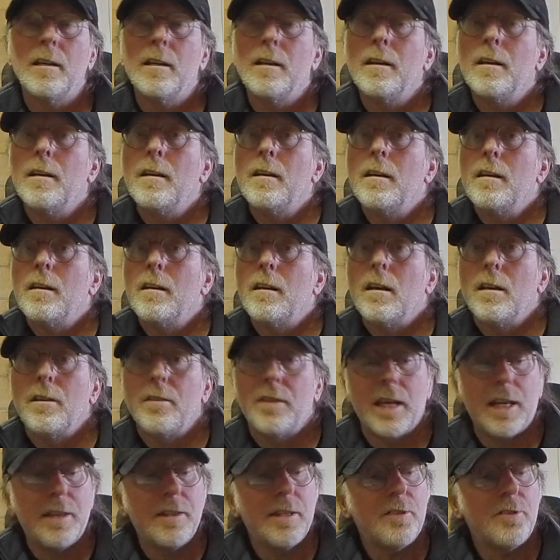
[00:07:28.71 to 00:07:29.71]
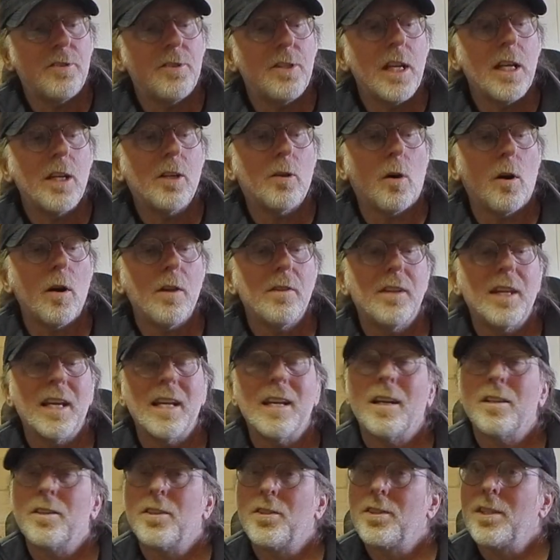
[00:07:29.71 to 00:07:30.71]
Then the C chord, then
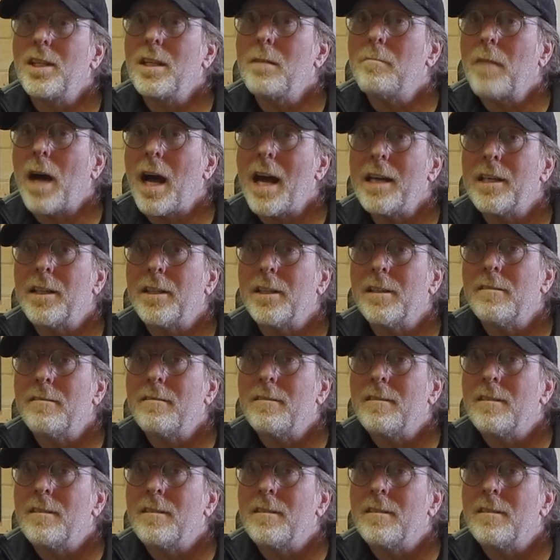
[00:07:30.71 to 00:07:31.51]
on C minor,